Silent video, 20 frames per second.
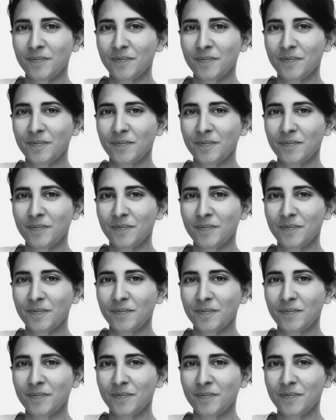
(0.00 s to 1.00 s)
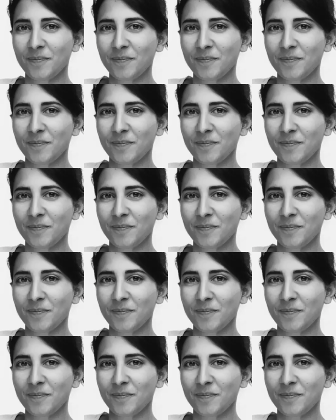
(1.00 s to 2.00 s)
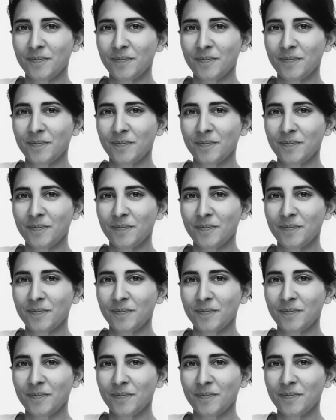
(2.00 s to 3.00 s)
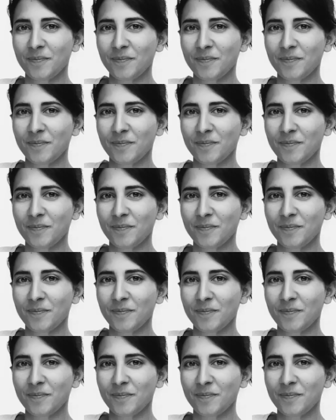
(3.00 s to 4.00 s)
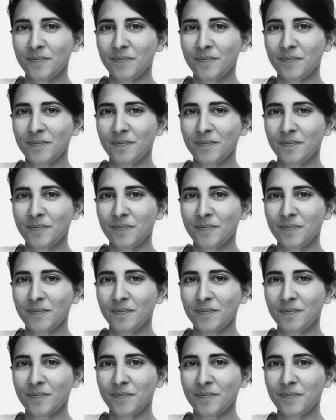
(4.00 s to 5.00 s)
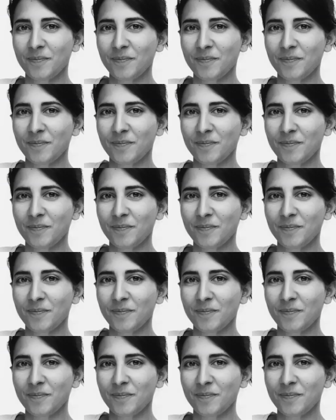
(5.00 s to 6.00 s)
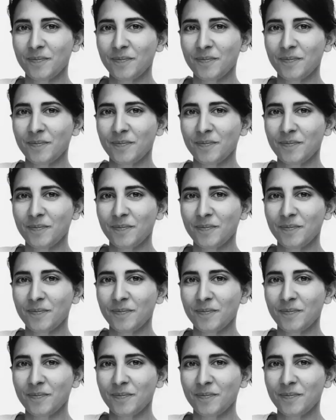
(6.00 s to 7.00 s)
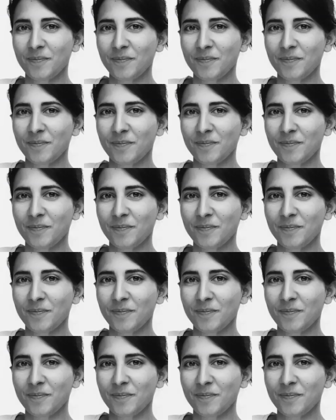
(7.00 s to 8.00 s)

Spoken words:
This is a still picture; no speech is visible.